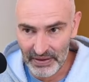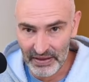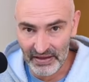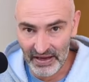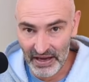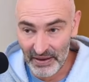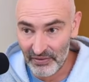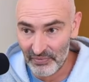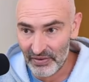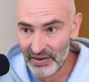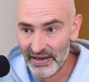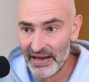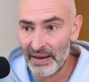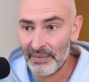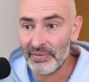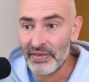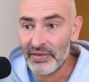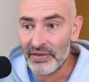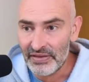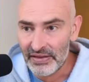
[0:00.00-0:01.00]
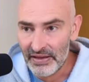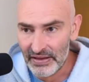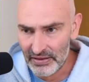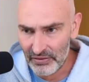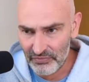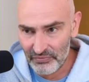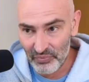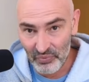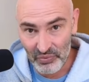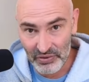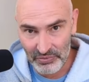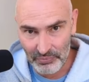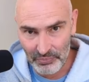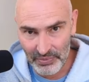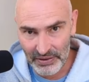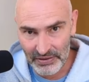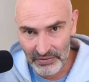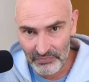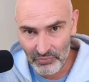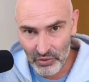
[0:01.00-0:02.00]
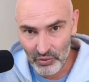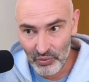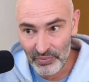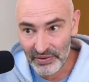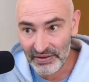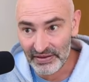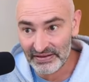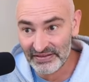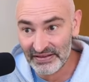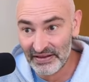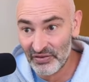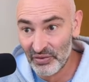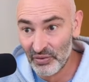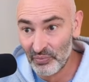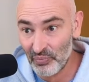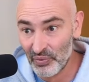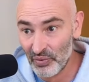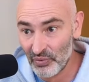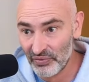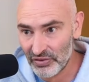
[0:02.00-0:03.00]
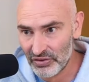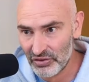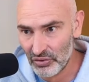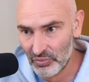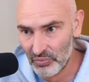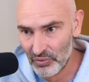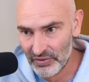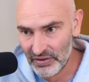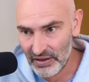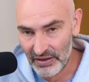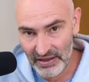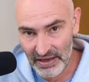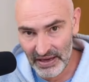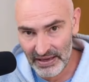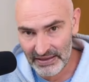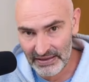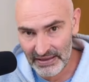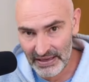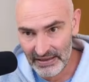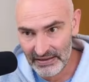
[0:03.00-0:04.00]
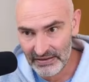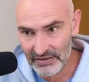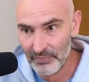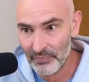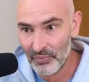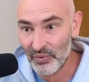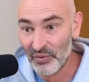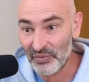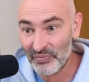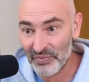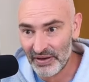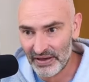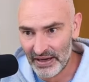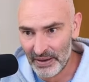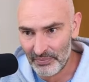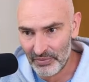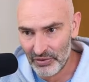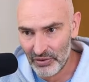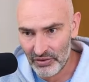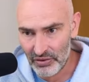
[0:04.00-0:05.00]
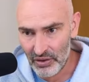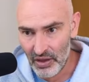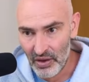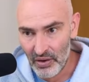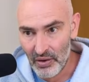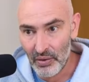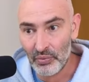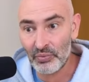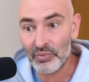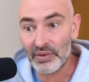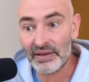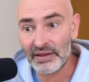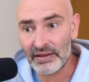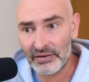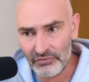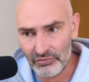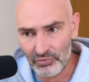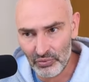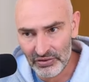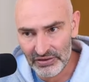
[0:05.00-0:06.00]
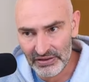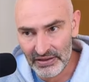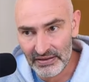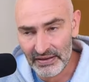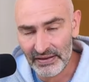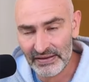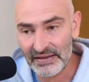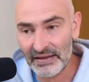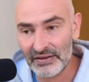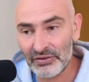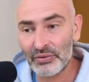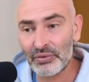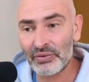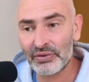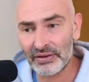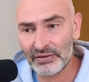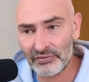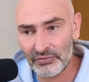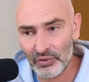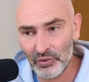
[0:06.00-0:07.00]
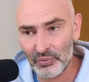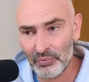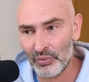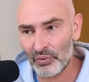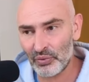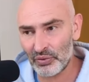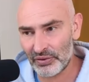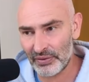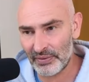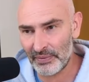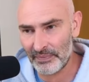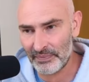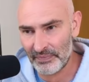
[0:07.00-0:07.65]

knight recaptures, e4 is played, forming the central pawns duo. The knight takes, the pawn recaptures, reinforcing the central d4 pawn.